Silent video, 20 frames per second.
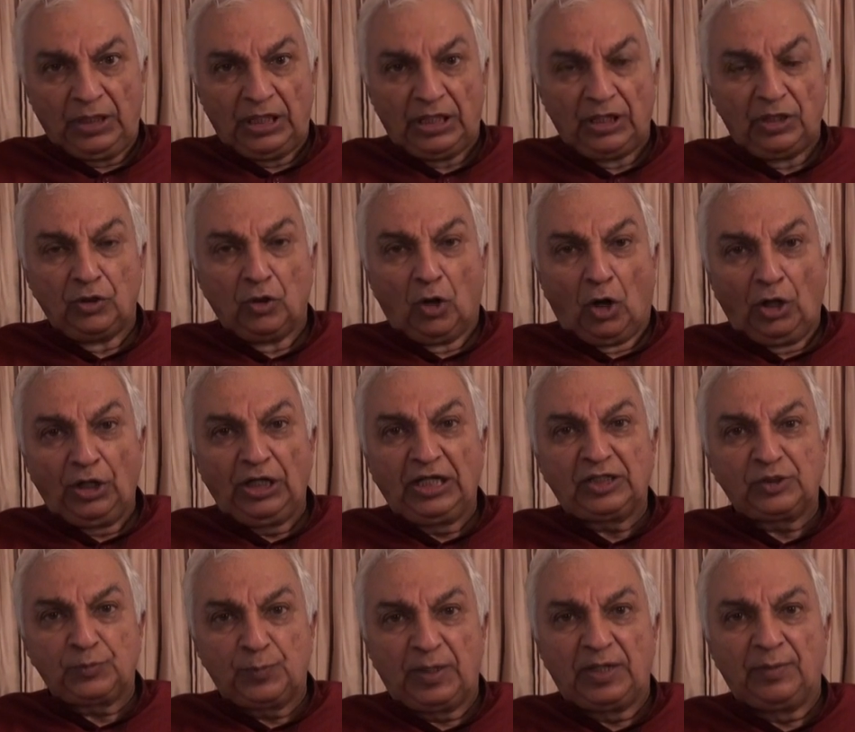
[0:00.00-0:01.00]
in your
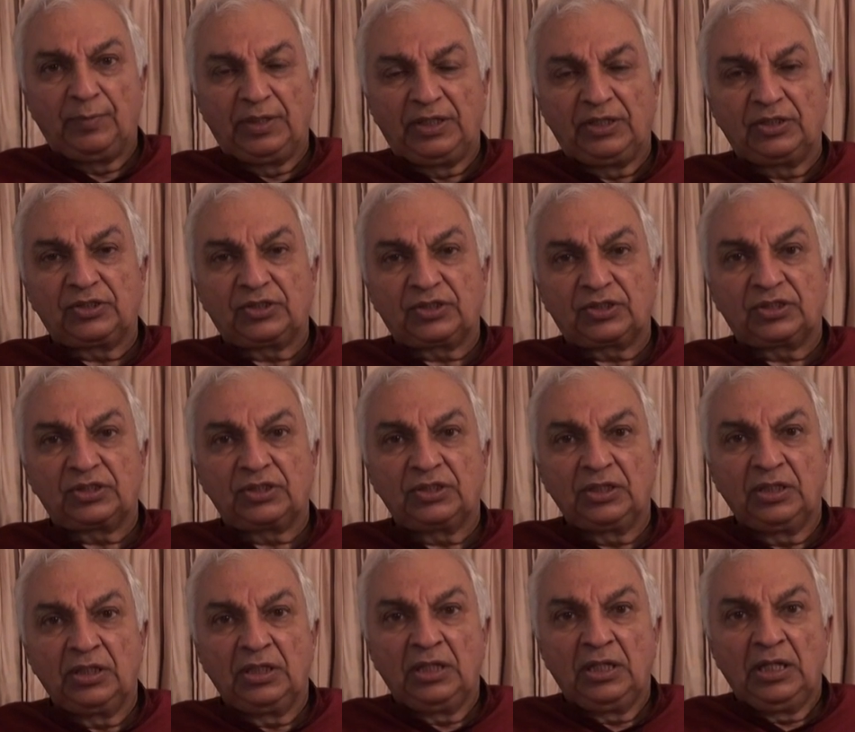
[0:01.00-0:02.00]
experiments